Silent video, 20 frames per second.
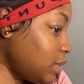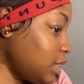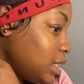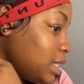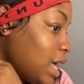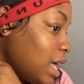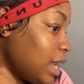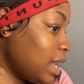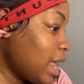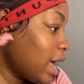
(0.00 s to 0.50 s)

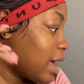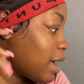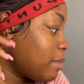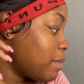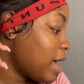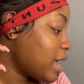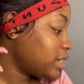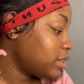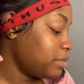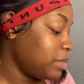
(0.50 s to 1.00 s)
kind of like,
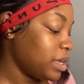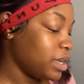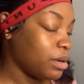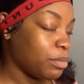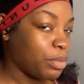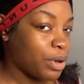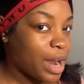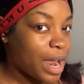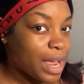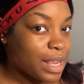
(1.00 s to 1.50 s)
imagine being a
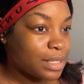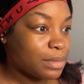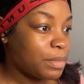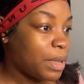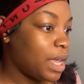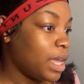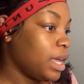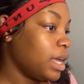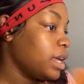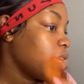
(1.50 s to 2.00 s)

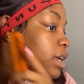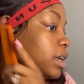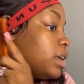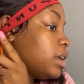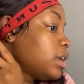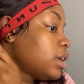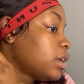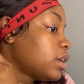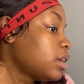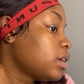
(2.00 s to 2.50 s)
bridesmaid
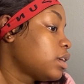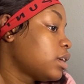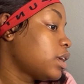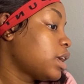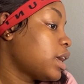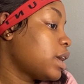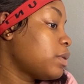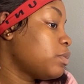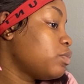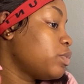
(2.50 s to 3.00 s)

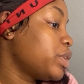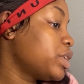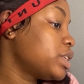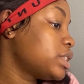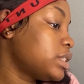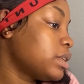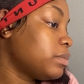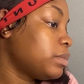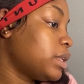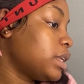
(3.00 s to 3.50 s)
and wearing
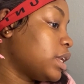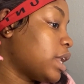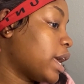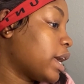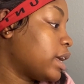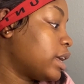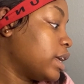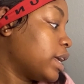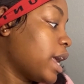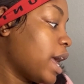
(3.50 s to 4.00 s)
something like
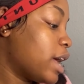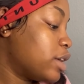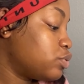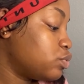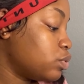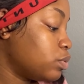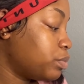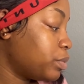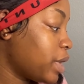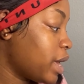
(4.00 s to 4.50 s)
a
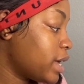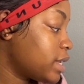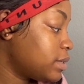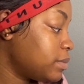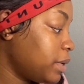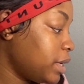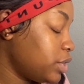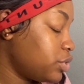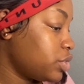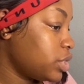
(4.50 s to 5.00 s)
casual
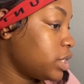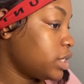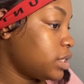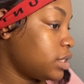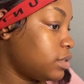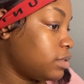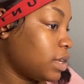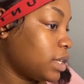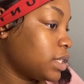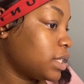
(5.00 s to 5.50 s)
bridesmaid dress.
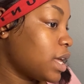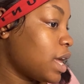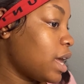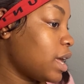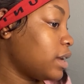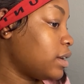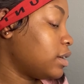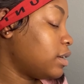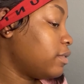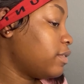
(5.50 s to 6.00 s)
That's
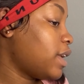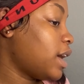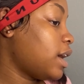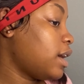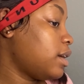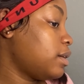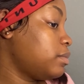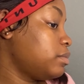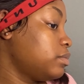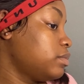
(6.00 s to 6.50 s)
kind of the vibe.